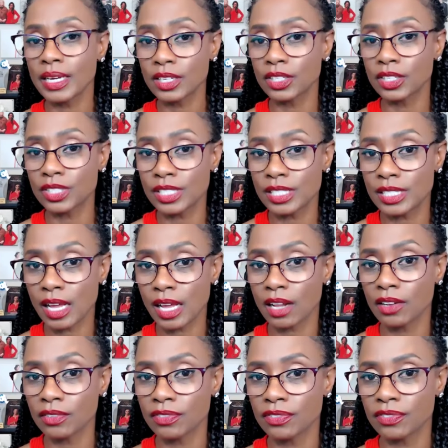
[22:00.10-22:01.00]
it
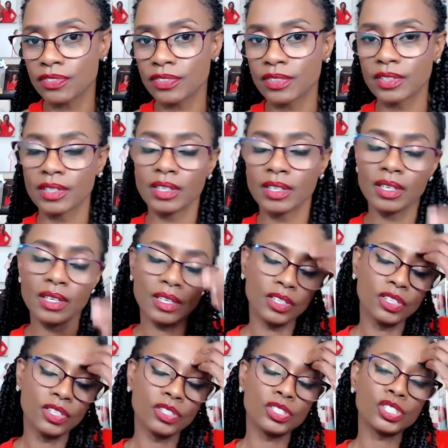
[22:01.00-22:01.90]
yourself,
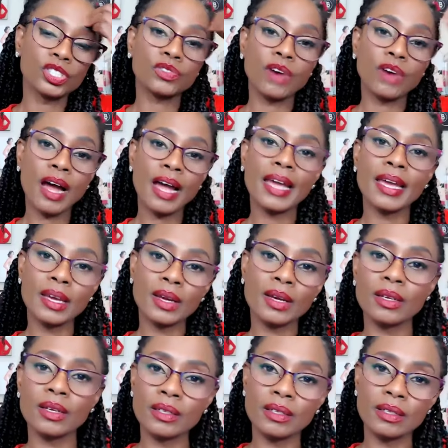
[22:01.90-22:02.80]
you're
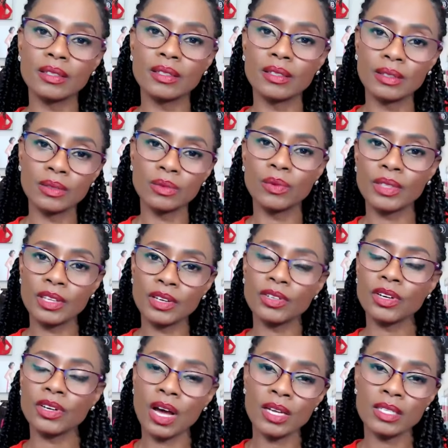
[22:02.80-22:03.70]
trying with
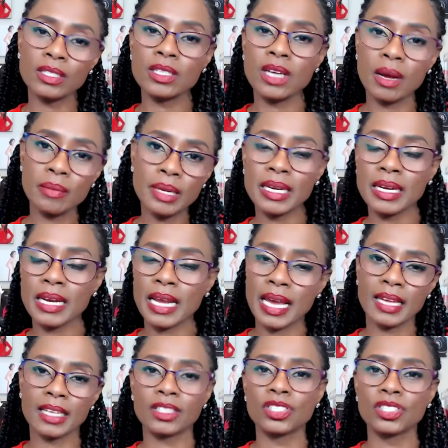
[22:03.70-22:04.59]
your non-dominant
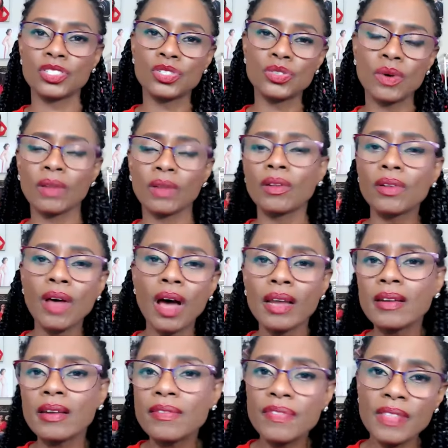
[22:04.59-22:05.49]
hand to do a
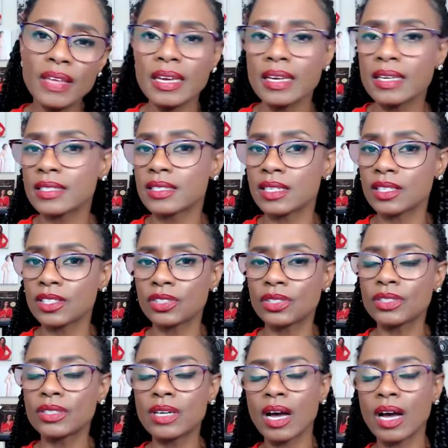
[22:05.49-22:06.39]
lot of things that
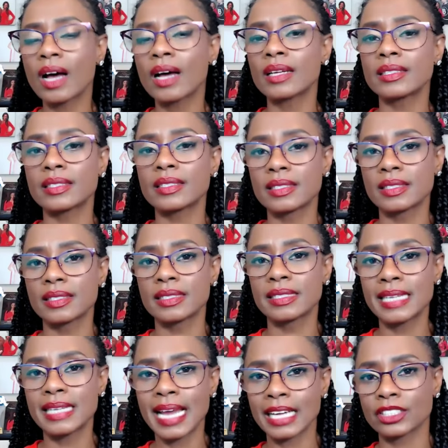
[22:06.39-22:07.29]
you're not
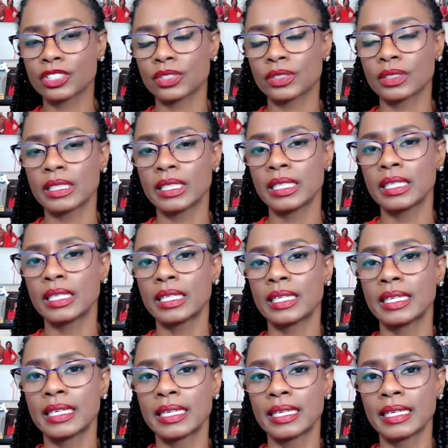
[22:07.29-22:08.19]
naturally
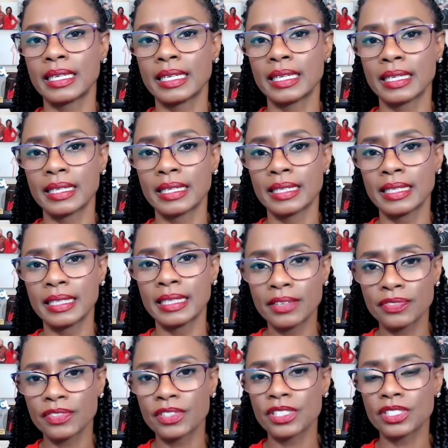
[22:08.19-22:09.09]

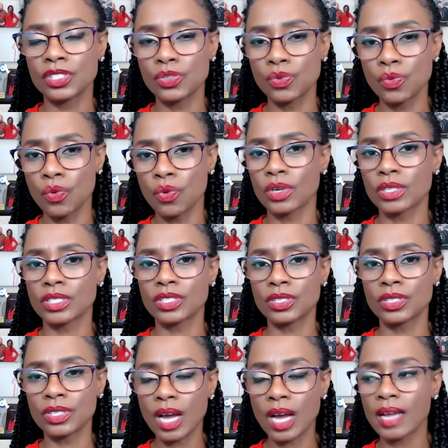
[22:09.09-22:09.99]
gifted towards.
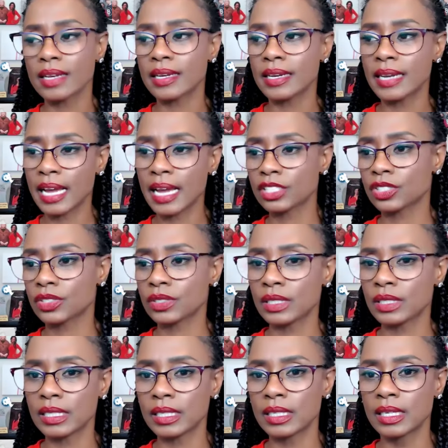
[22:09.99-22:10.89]
You're not
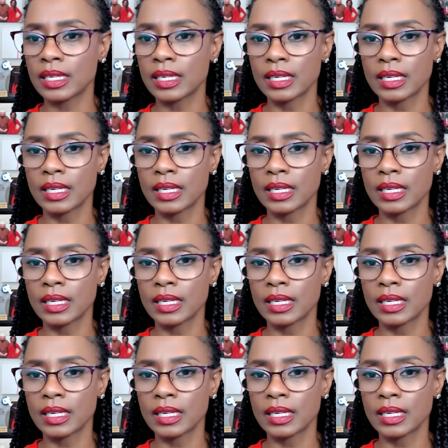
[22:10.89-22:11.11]
naturally